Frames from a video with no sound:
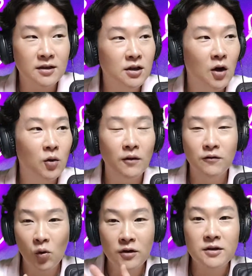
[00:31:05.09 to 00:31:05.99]
So of
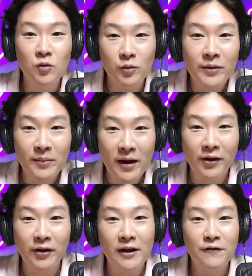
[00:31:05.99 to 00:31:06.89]
course it would be
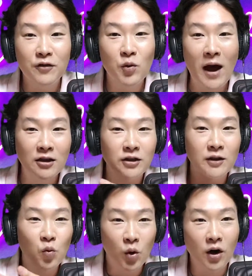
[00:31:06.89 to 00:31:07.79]
better if you actually
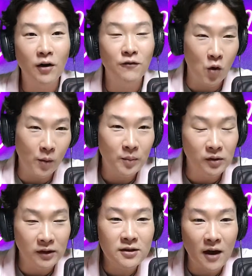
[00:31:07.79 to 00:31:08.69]
were a former
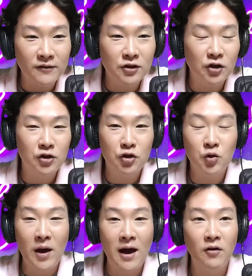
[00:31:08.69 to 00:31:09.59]
police officer because
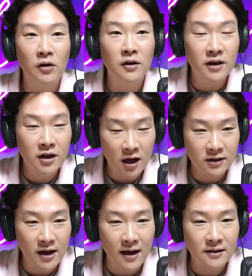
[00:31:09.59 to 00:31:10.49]
you have all of the
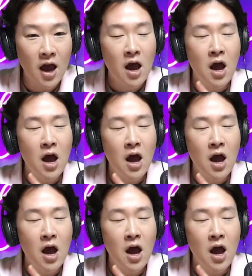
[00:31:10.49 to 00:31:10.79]
contacts.